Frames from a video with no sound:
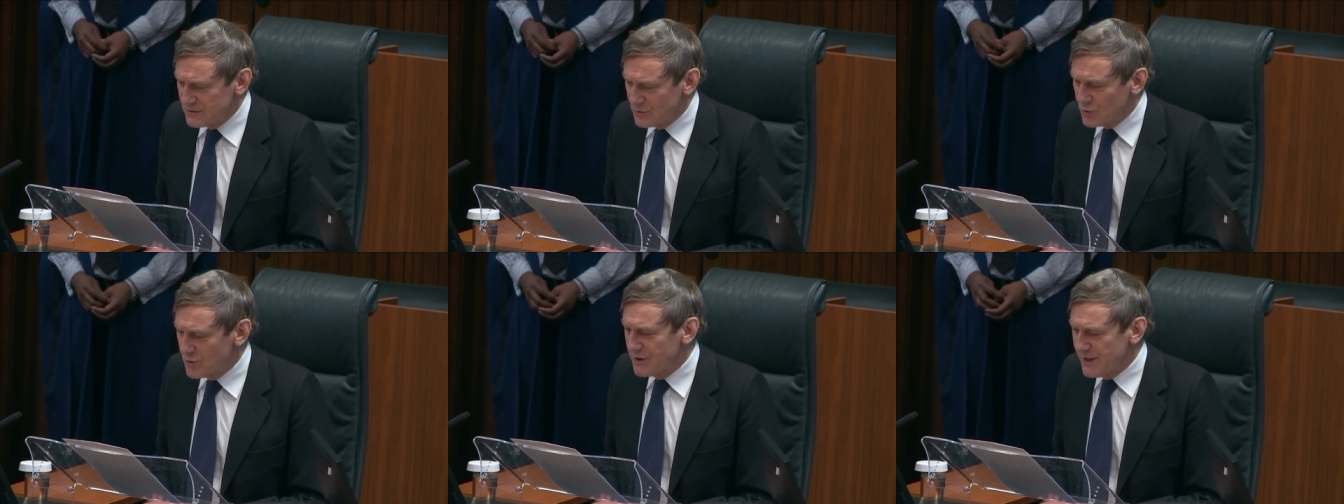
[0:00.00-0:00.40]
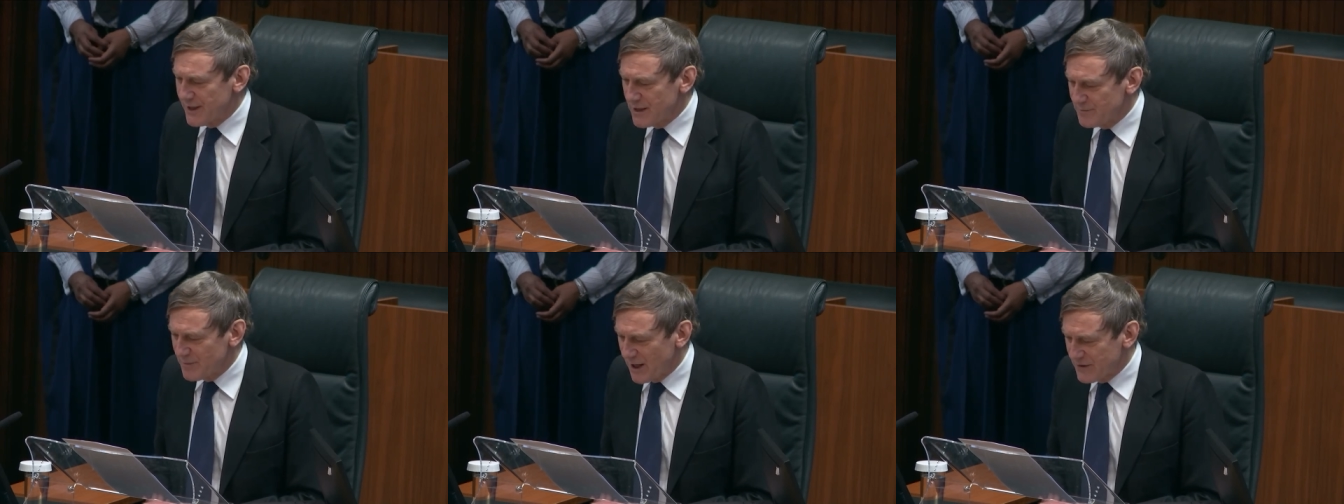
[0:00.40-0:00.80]
or a
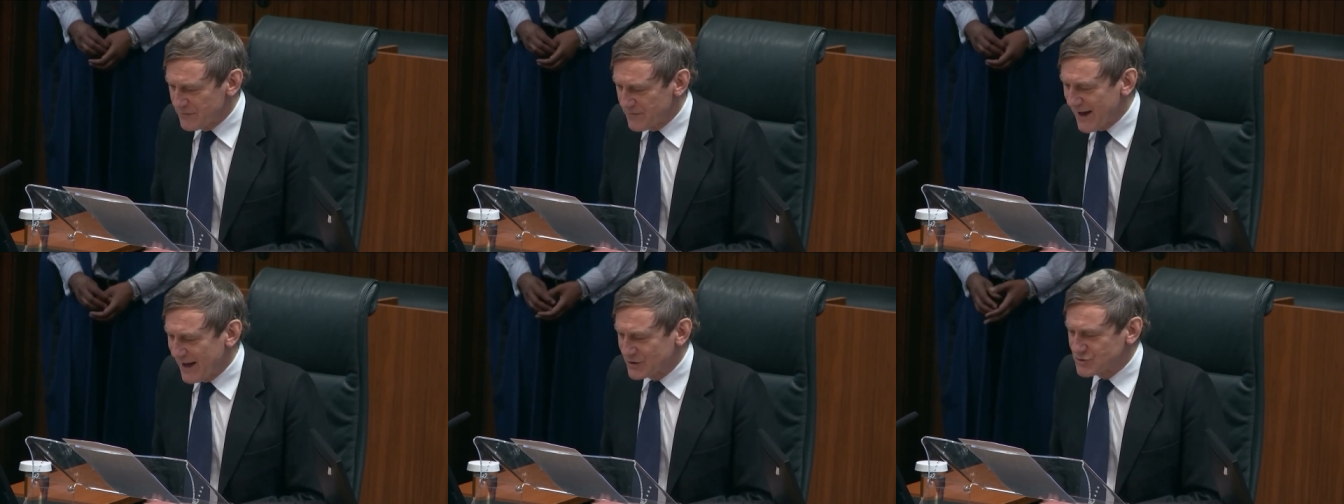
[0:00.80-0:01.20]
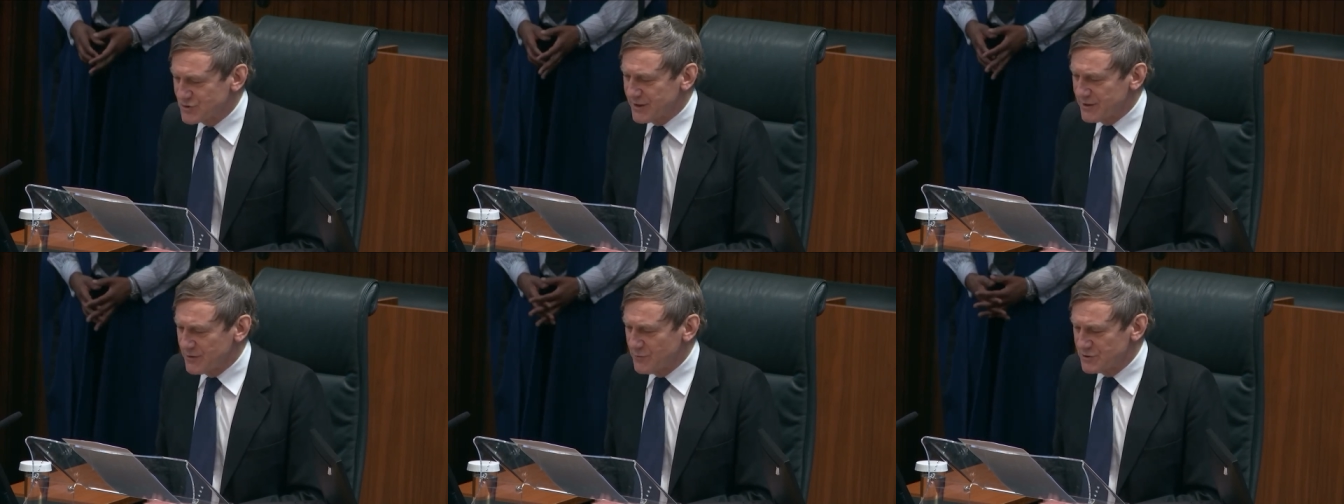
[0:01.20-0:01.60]
nearby
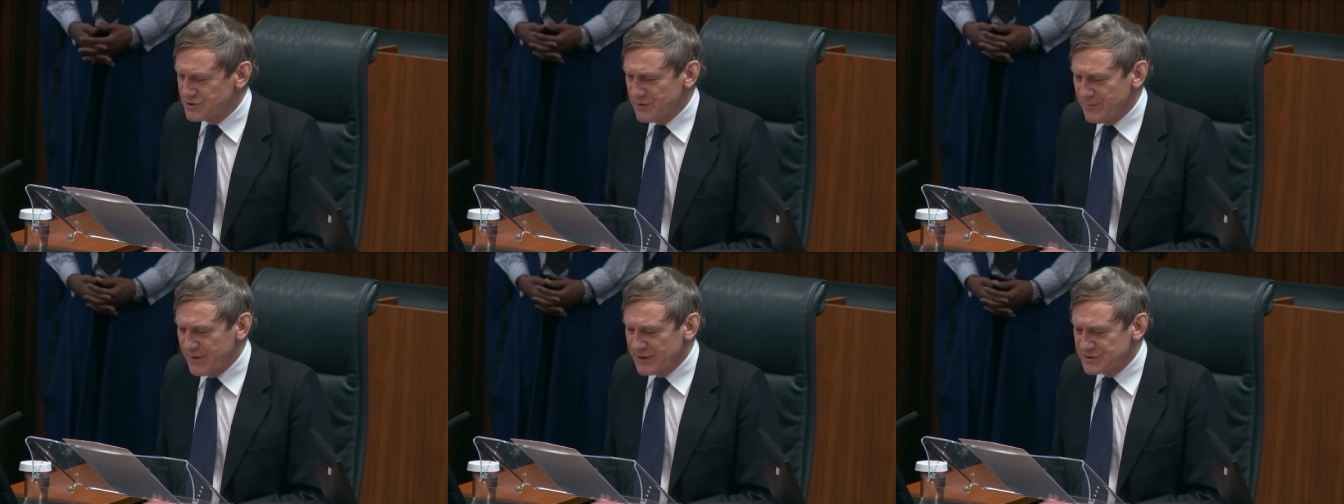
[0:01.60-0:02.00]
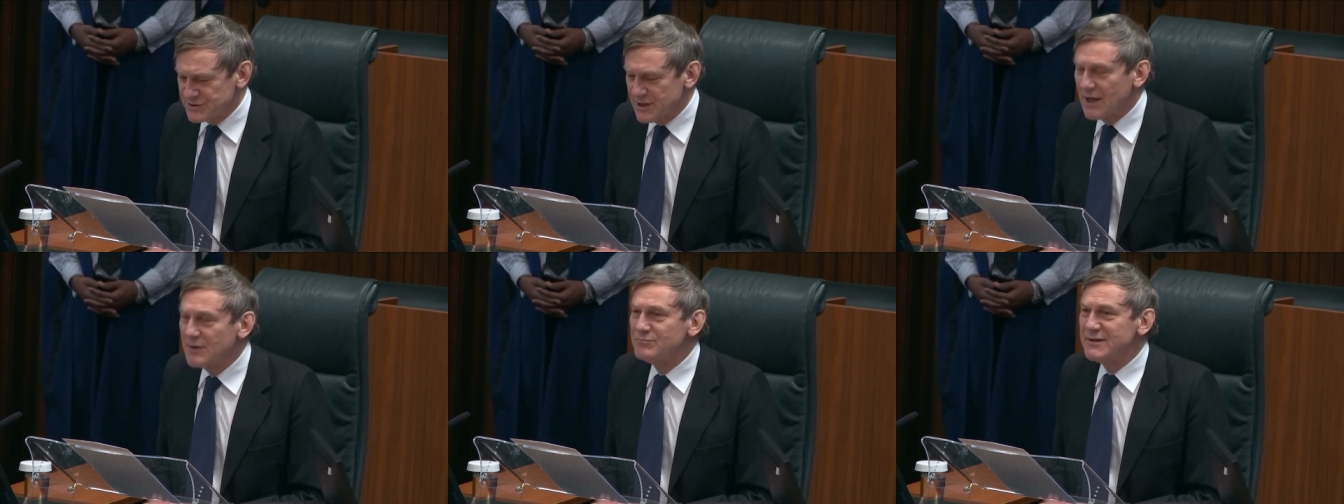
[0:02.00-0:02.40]
factory which
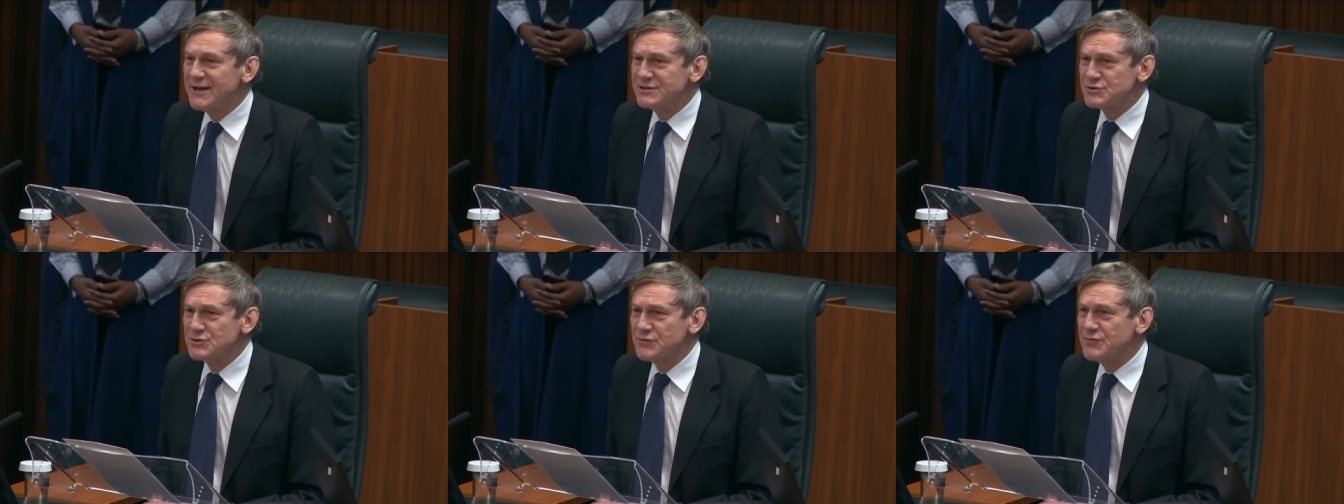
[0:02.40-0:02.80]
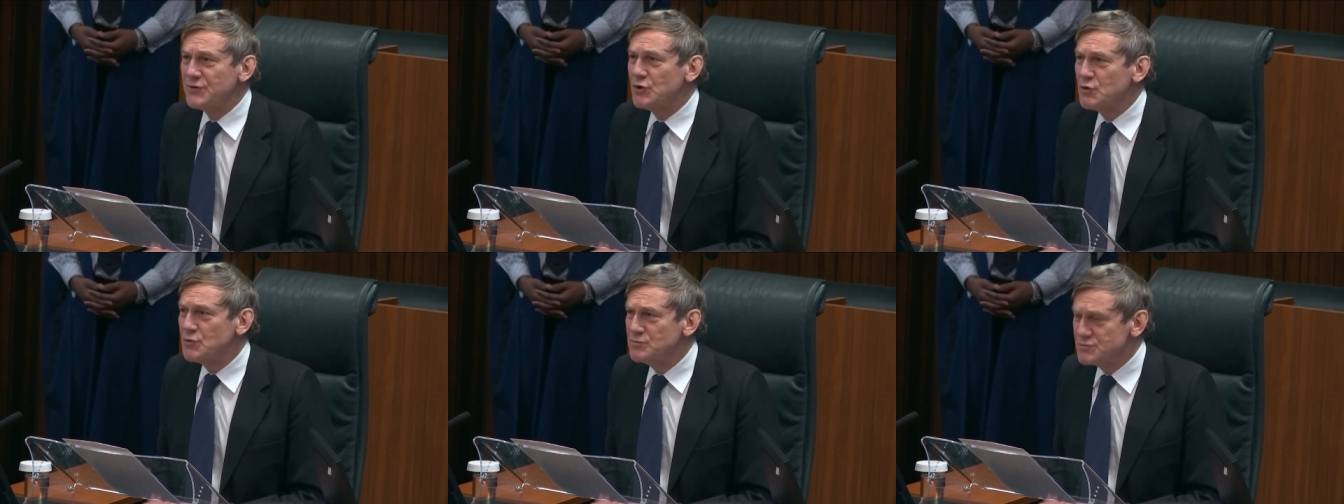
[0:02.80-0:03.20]
emits unpleasant
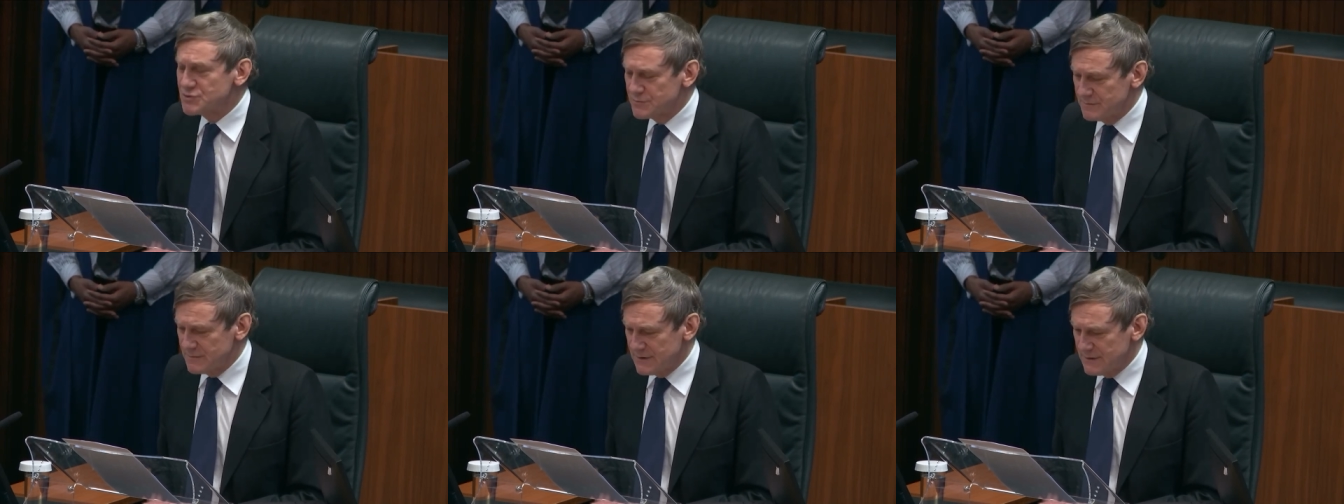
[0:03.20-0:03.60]
fumes.